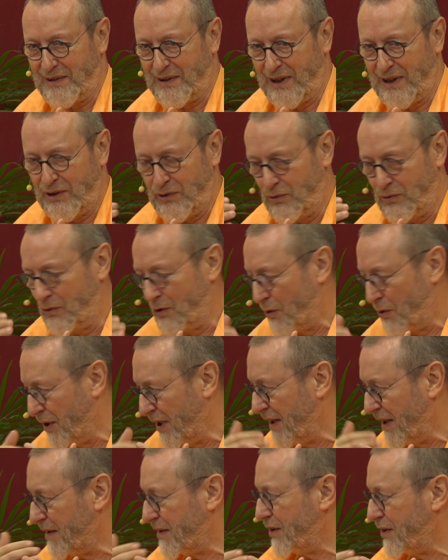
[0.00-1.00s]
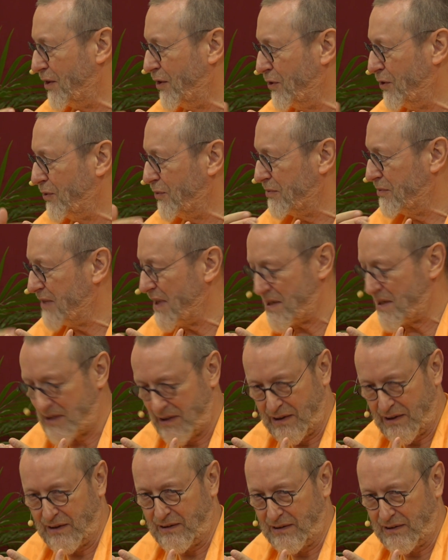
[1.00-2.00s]
and you create a new
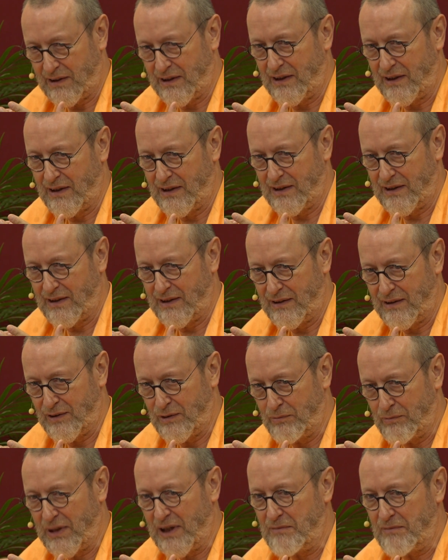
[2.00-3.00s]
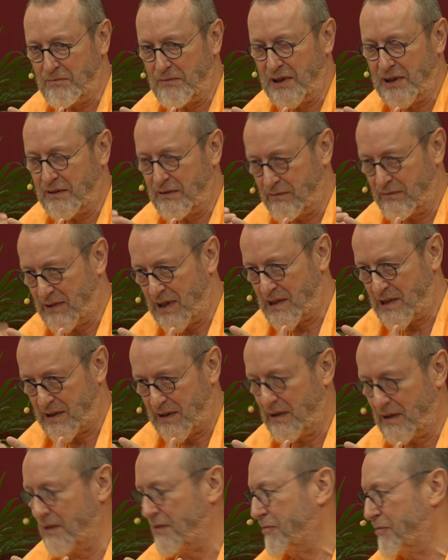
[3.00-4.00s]
vasana, the Brahman
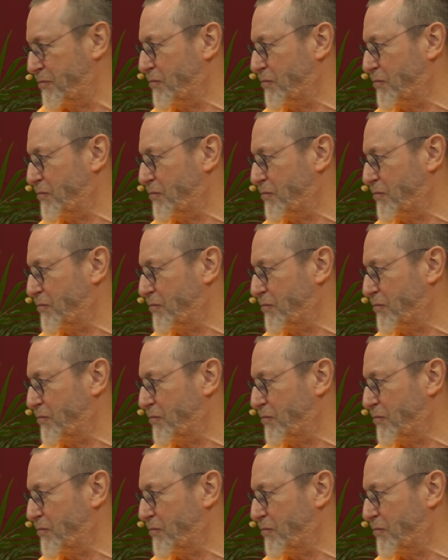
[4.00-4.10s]
vasana.